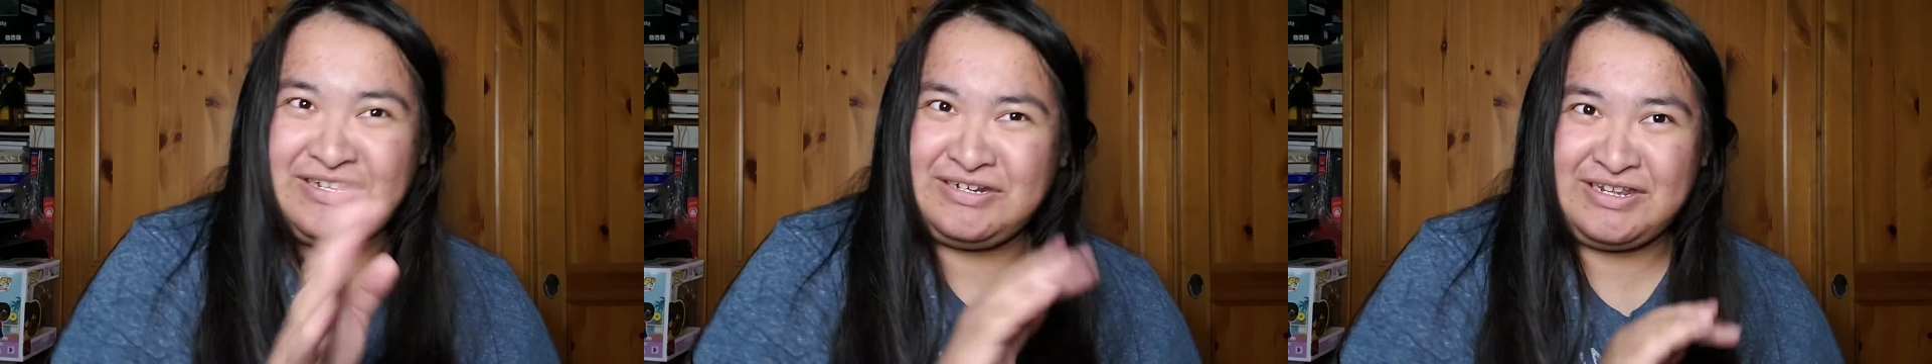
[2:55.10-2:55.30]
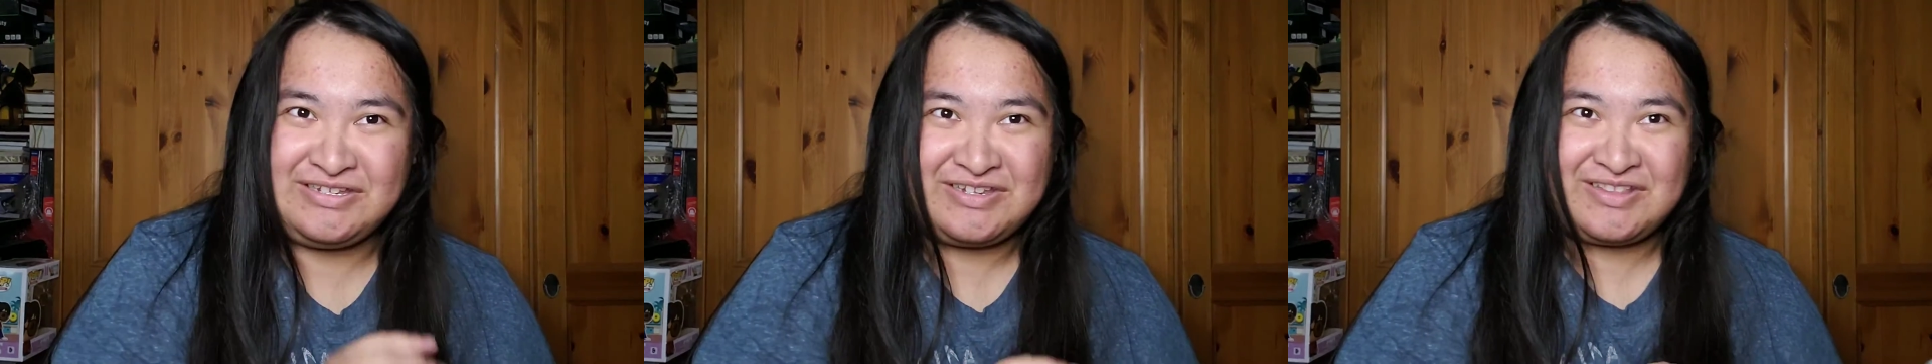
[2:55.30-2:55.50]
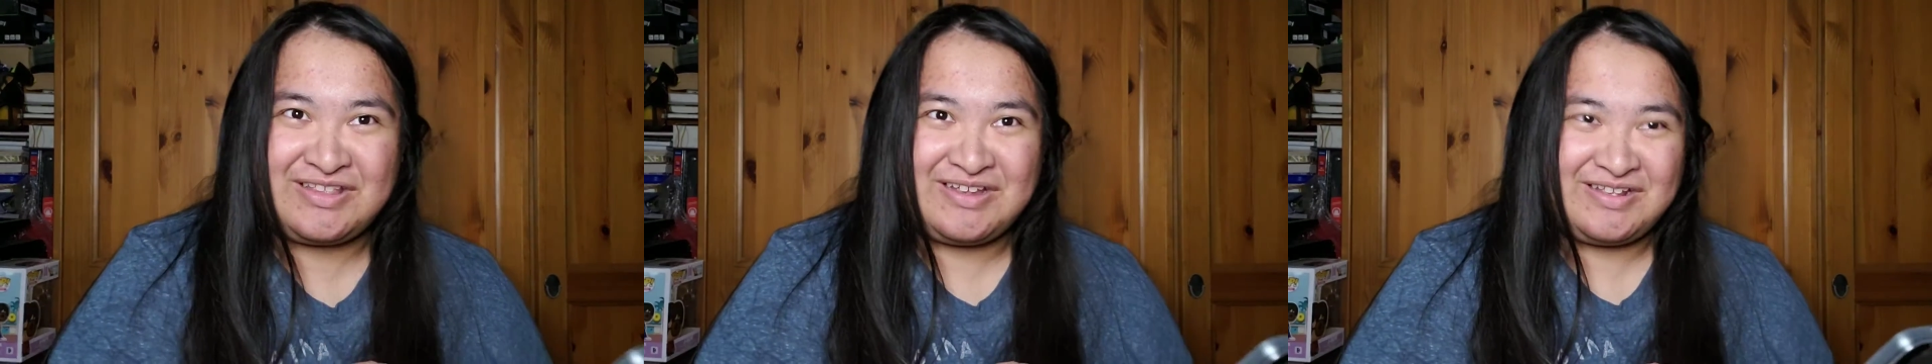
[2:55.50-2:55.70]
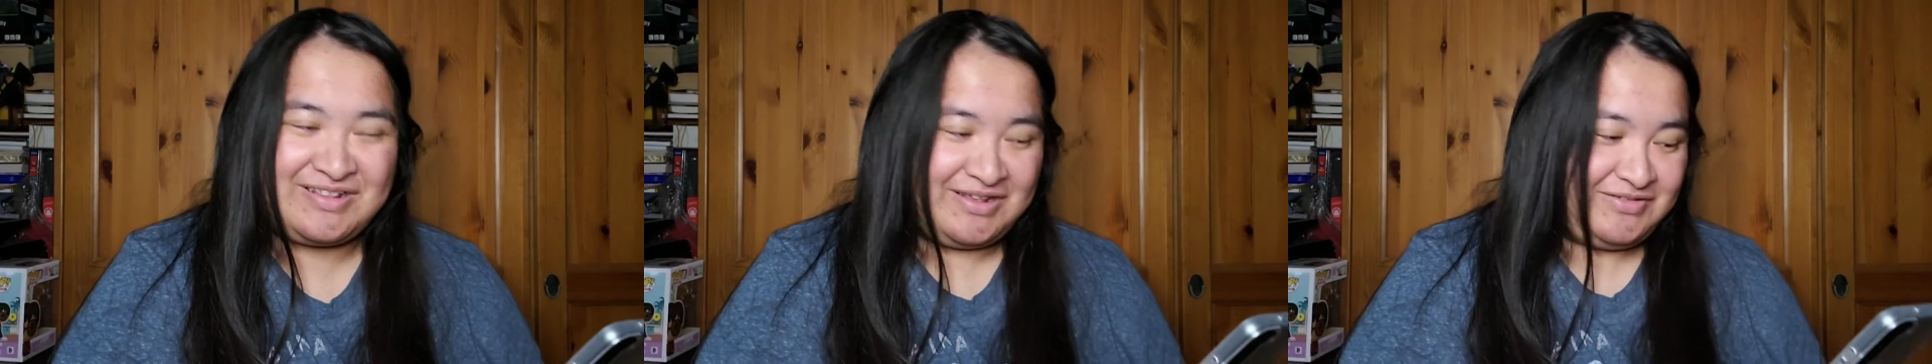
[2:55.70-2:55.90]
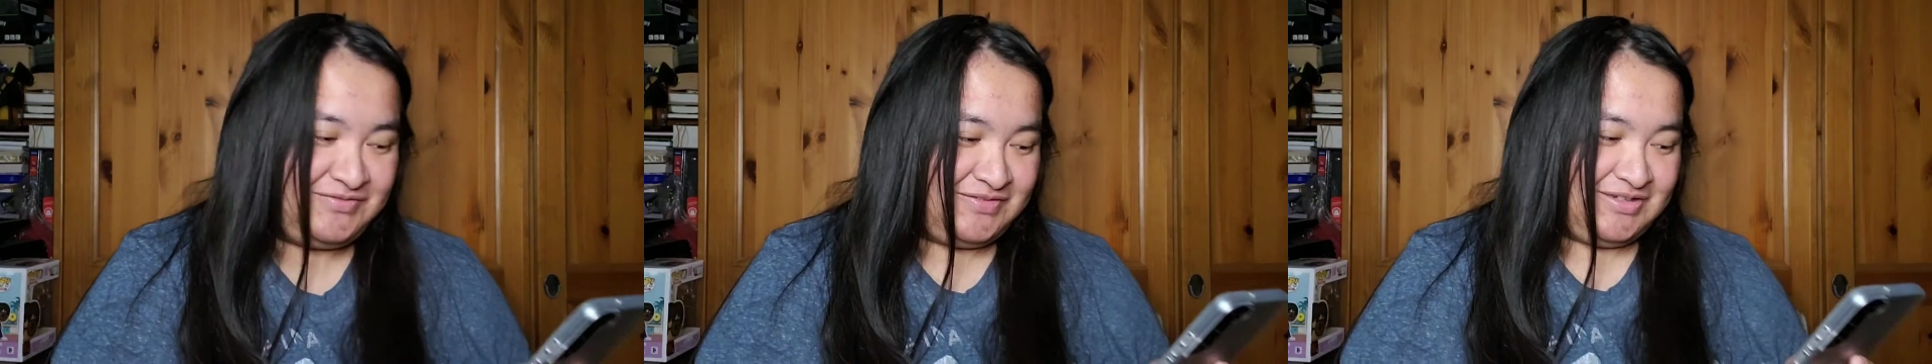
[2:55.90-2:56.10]
and not just take a
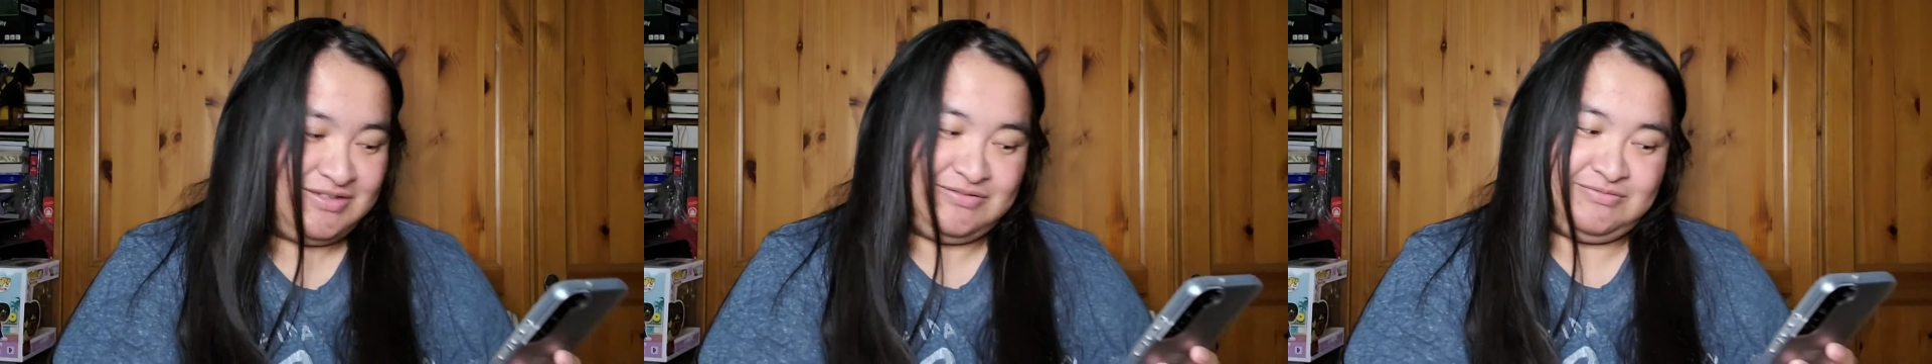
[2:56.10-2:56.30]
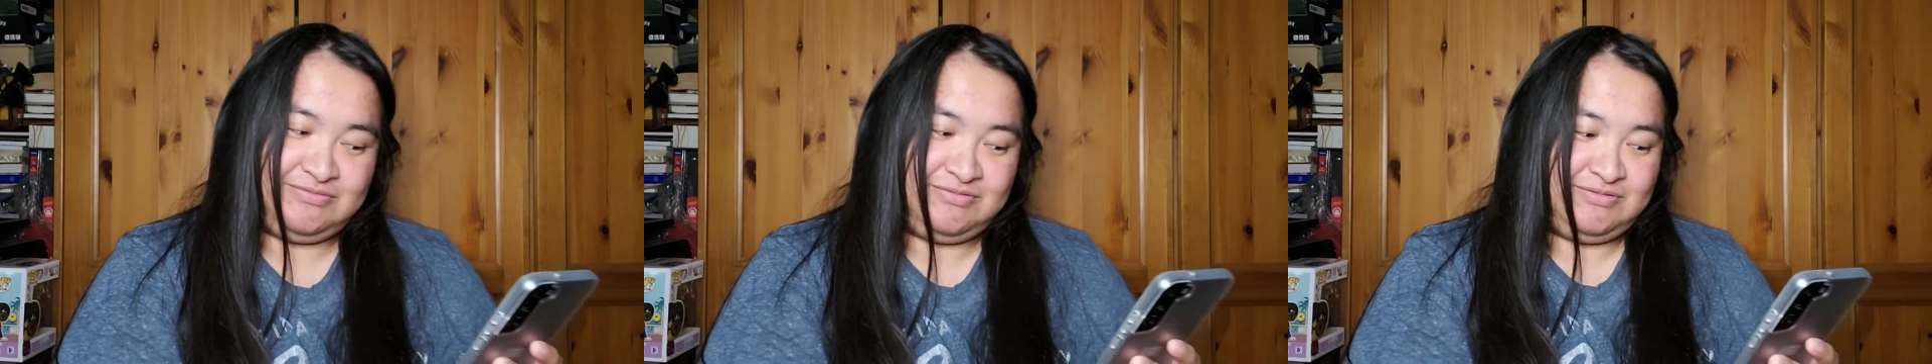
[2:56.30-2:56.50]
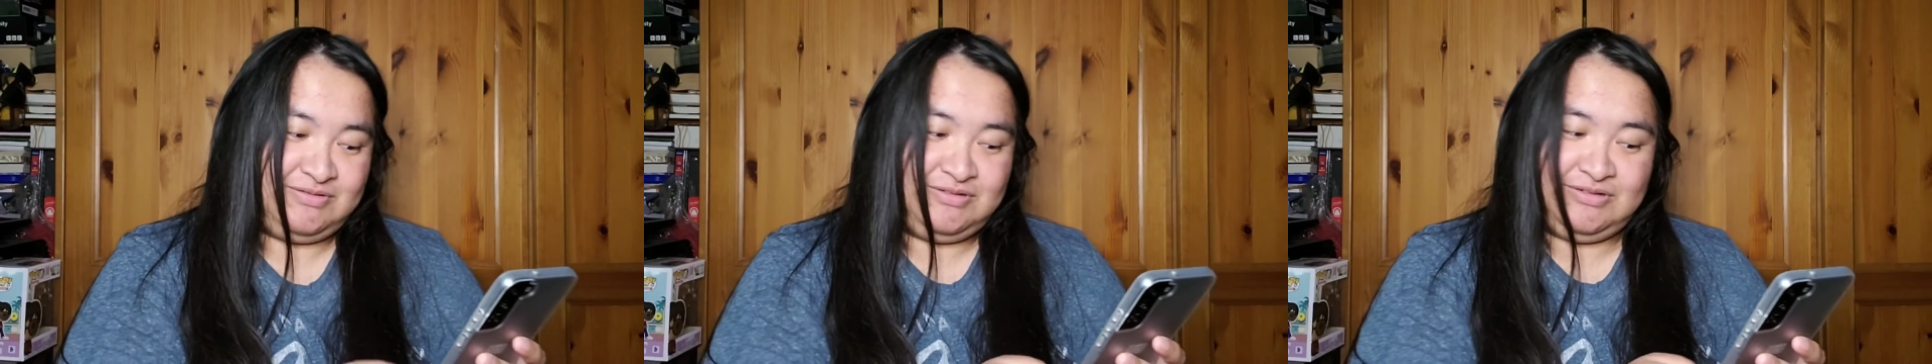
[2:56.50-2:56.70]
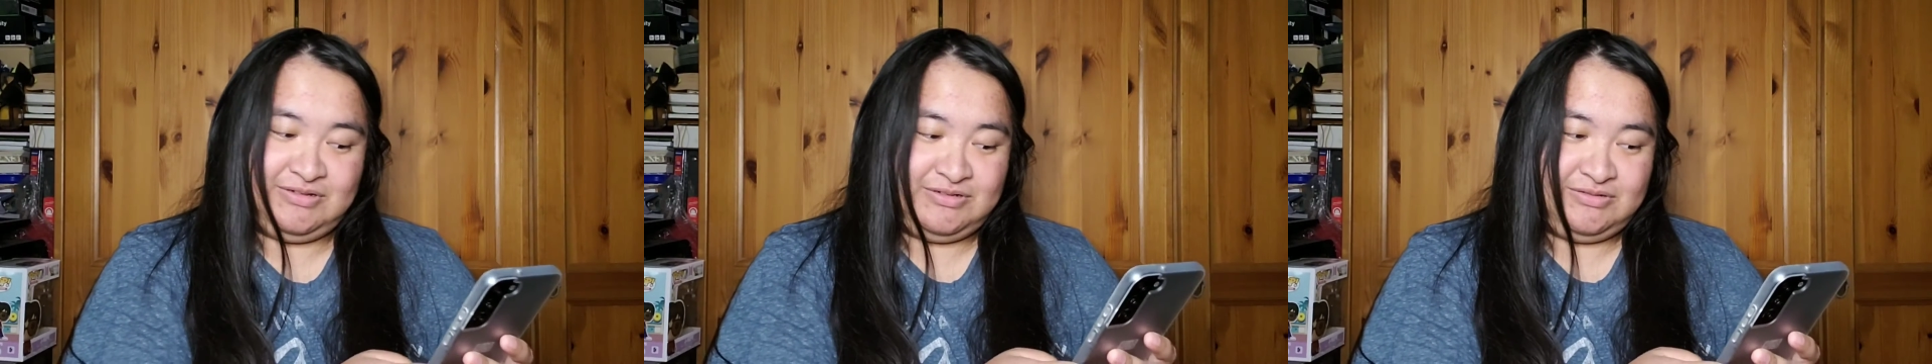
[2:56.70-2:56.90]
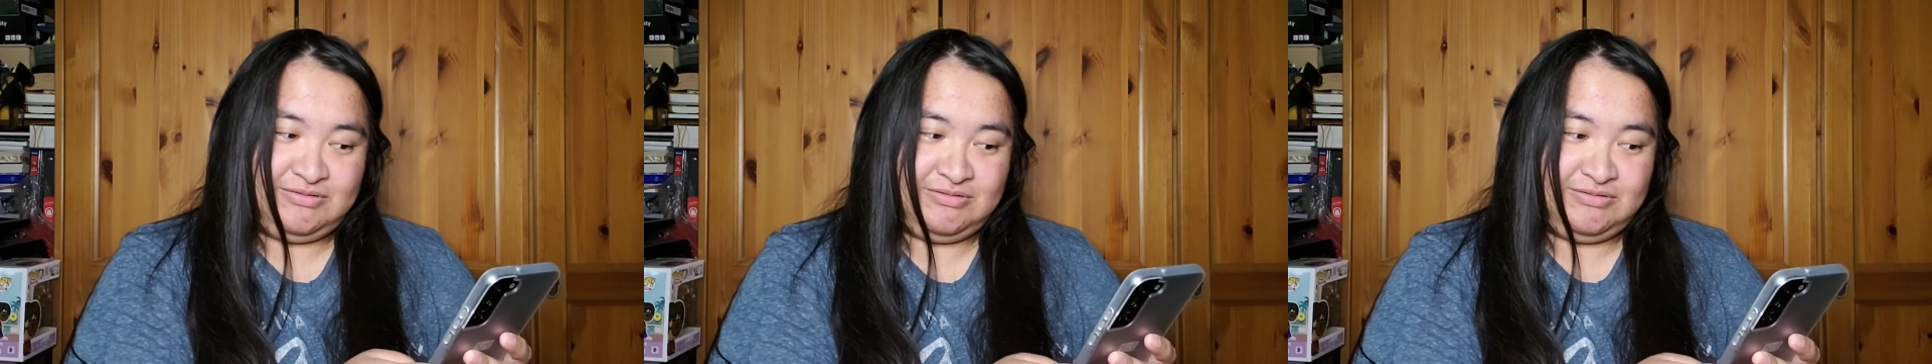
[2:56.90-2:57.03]
selfie. yeah